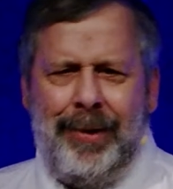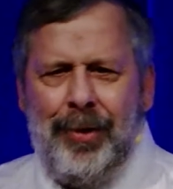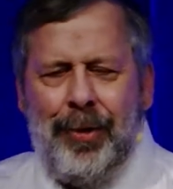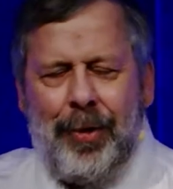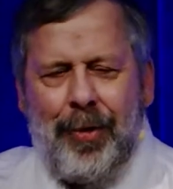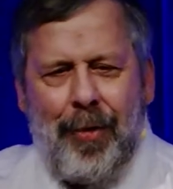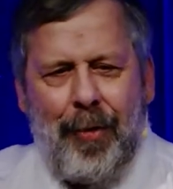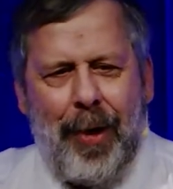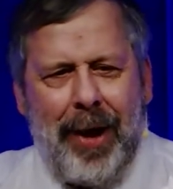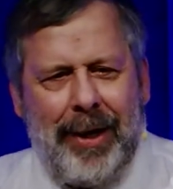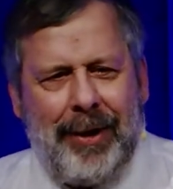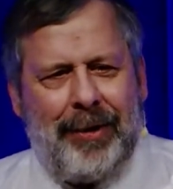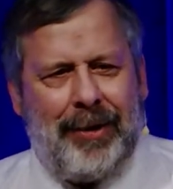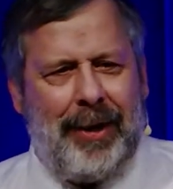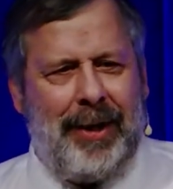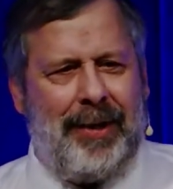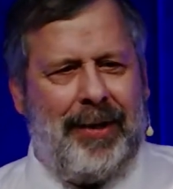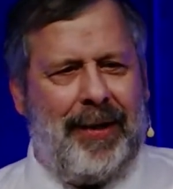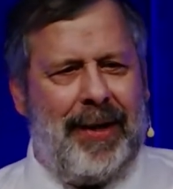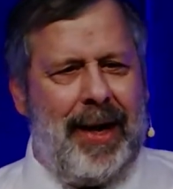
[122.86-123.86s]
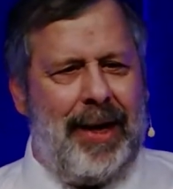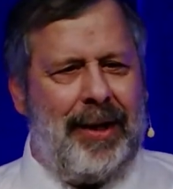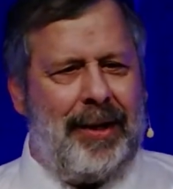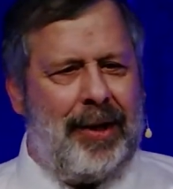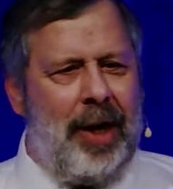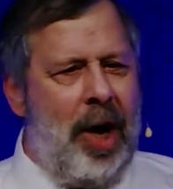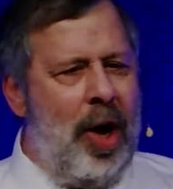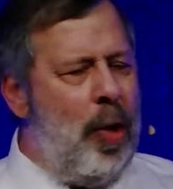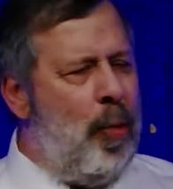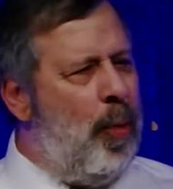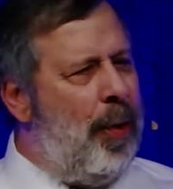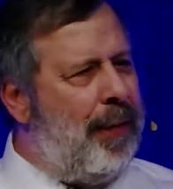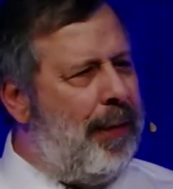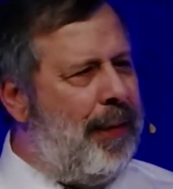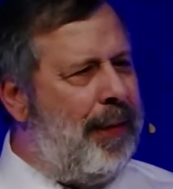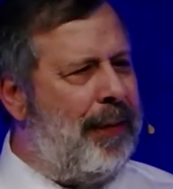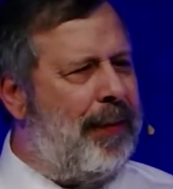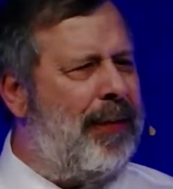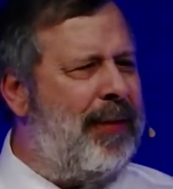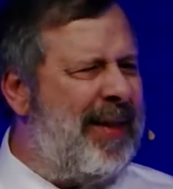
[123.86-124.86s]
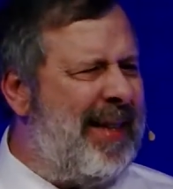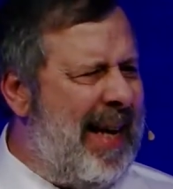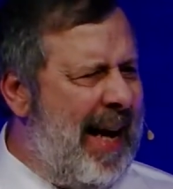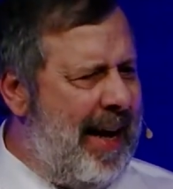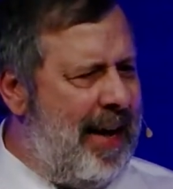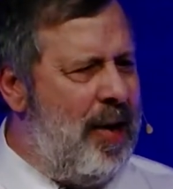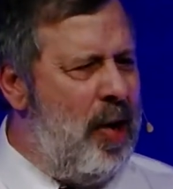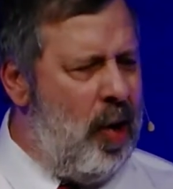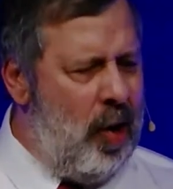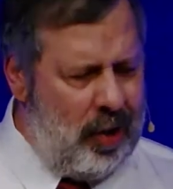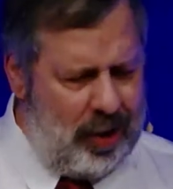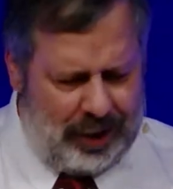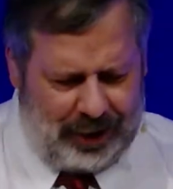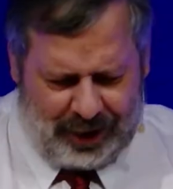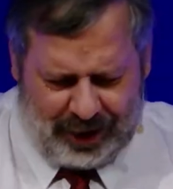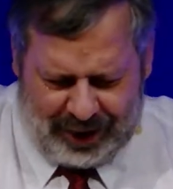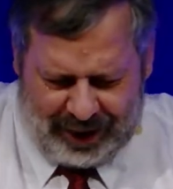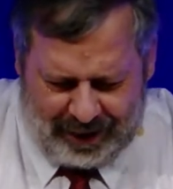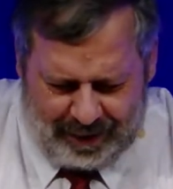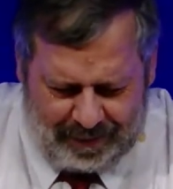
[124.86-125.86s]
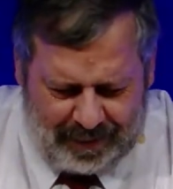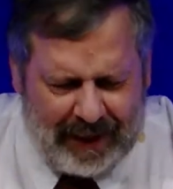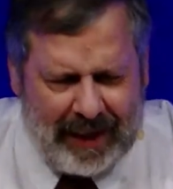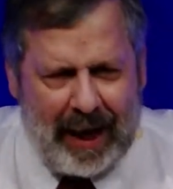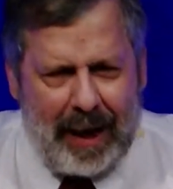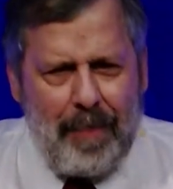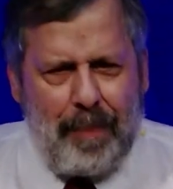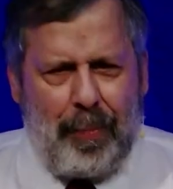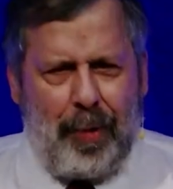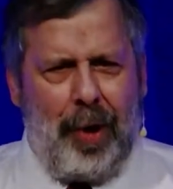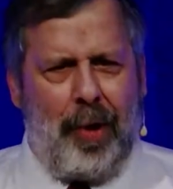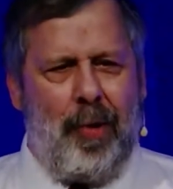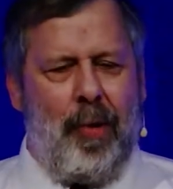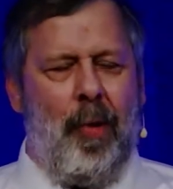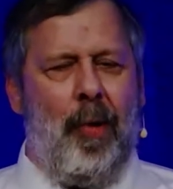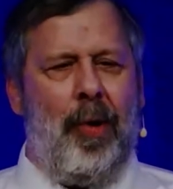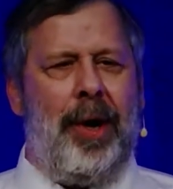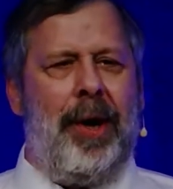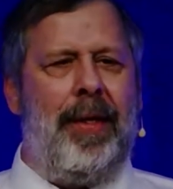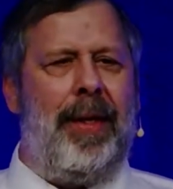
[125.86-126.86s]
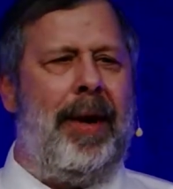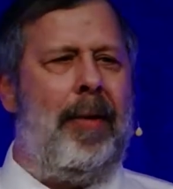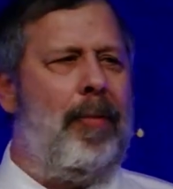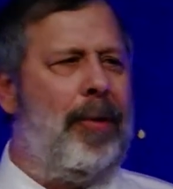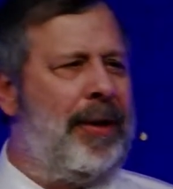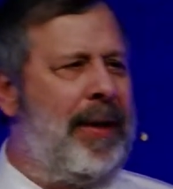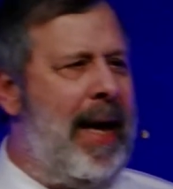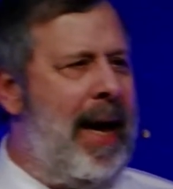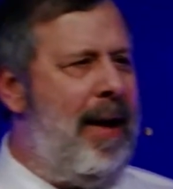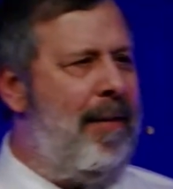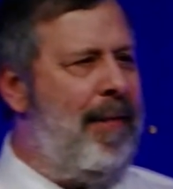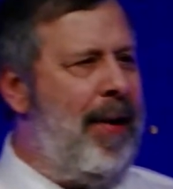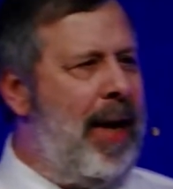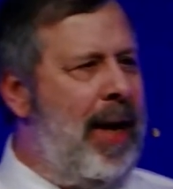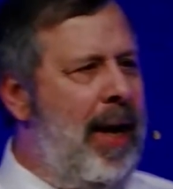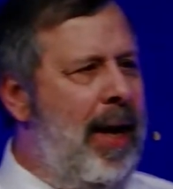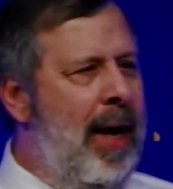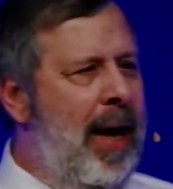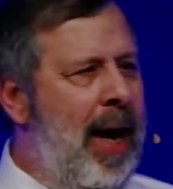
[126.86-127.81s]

do crazy things with this technology tape recorder that was heavy.